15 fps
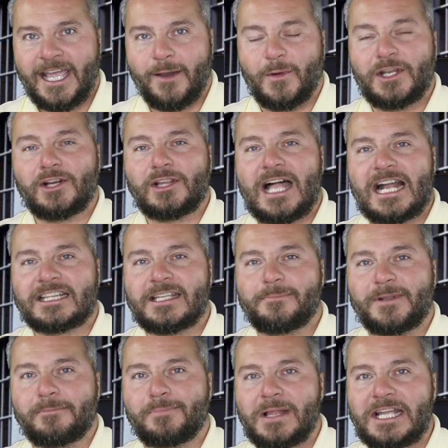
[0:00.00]
And when you're locked
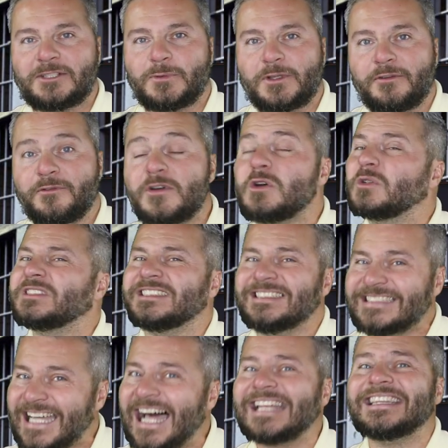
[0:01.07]
up in a place where the food's
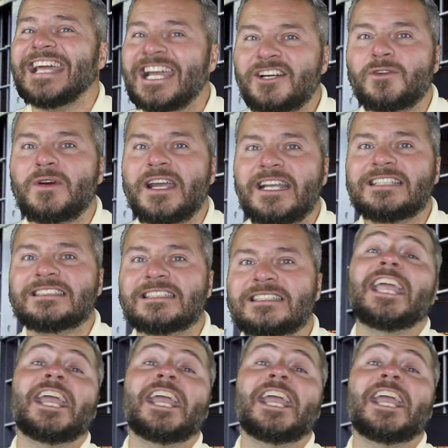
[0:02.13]
not that great,